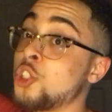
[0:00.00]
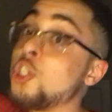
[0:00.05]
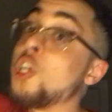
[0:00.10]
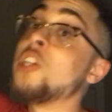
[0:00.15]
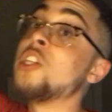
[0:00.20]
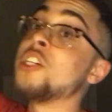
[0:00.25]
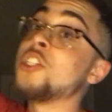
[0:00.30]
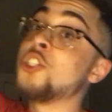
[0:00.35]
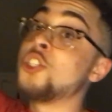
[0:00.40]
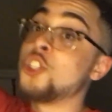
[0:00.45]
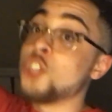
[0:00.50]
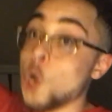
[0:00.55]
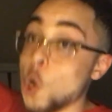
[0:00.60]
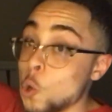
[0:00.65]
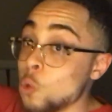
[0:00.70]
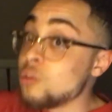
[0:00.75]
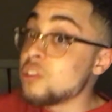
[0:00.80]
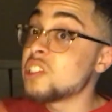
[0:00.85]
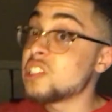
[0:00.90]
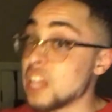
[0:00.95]
Chilla
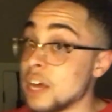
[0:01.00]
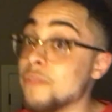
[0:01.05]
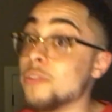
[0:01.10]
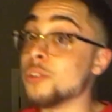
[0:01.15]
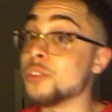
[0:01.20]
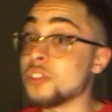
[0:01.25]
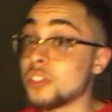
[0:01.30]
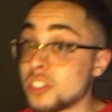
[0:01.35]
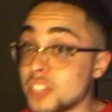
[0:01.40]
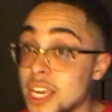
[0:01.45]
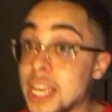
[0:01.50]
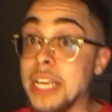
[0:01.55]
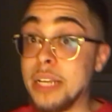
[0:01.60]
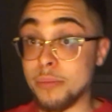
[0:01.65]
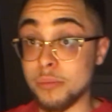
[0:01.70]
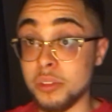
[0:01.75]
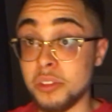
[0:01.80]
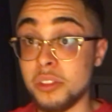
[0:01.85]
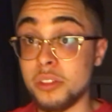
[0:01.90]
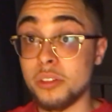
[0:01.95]
Jones level
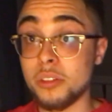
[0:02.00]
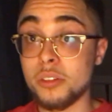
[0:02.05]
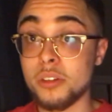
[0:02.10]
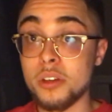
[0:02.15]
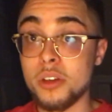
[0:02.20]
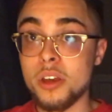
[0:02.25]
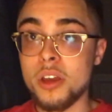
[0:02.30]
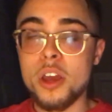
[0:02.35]
schemes.